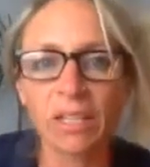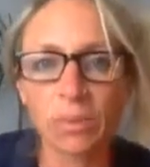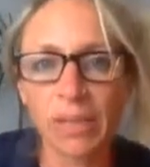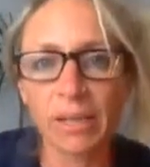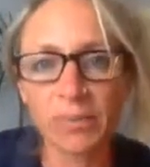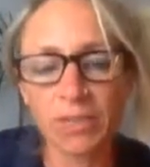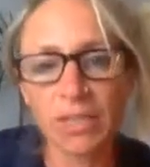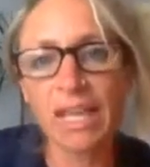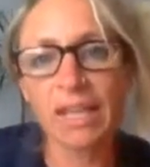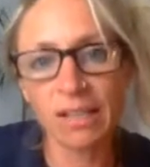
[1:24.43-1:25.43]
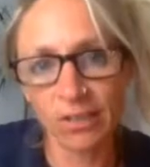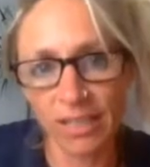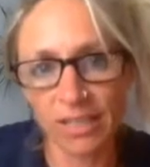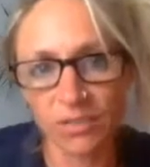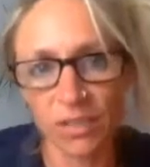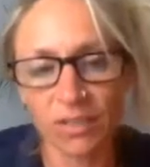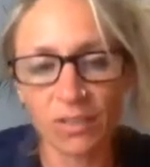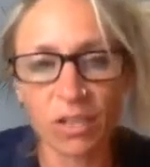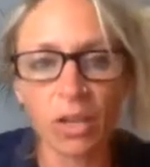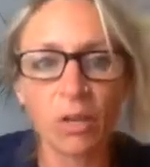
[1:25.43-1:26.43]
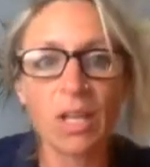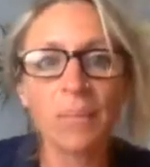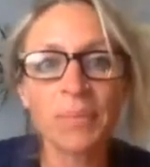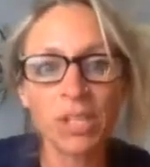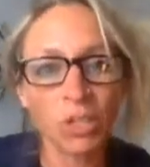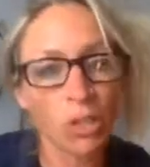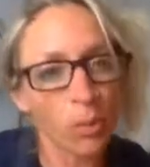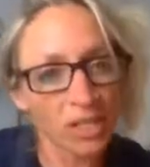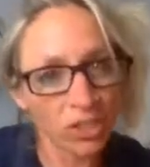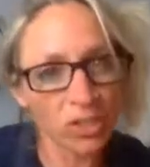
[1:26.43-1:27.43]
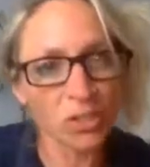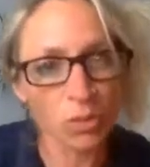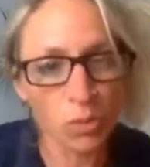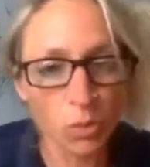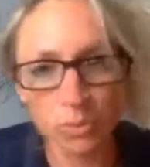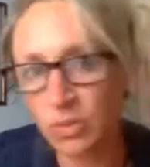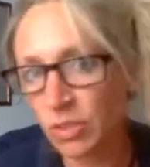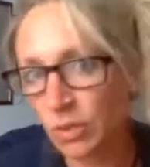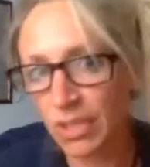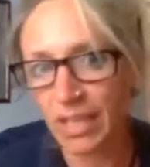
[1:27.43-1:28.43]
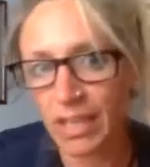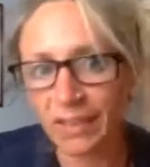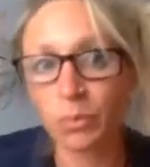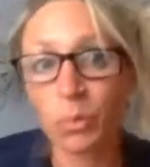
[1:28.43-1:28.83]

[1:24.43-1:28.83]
to be able to then look at a device and go, you know, I just saw them do this.